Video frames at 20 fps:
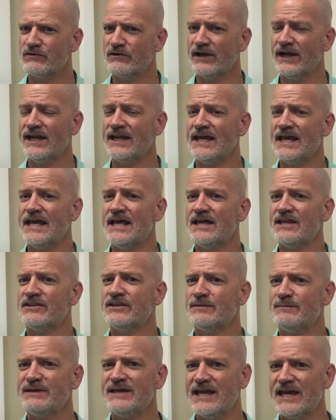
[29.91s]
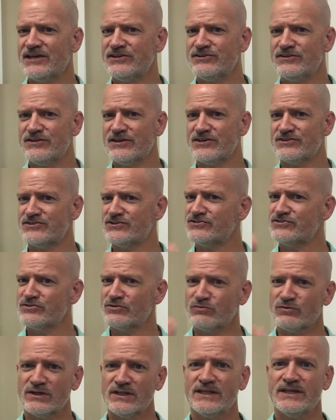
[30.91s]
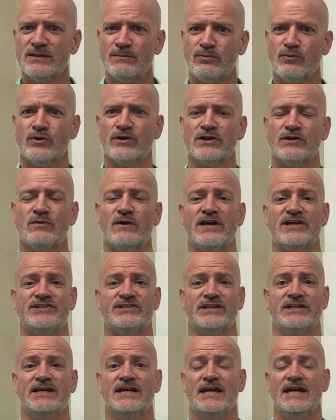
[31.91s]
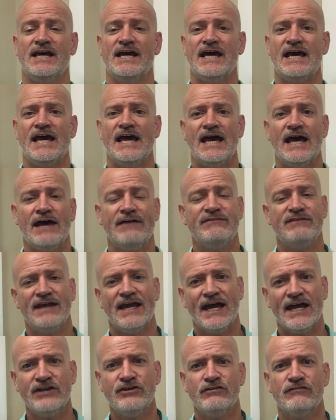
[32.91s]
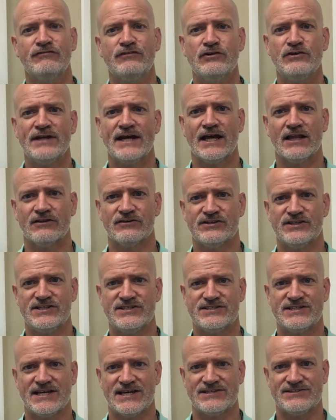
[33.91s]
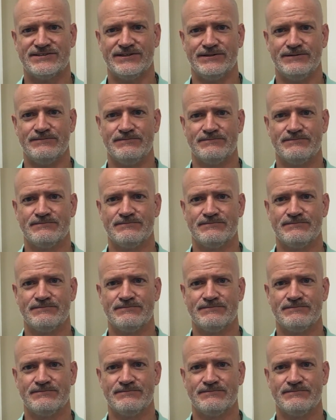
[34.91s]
right? Let me ask you this. This is a really important question. Have you had your food allergies tested?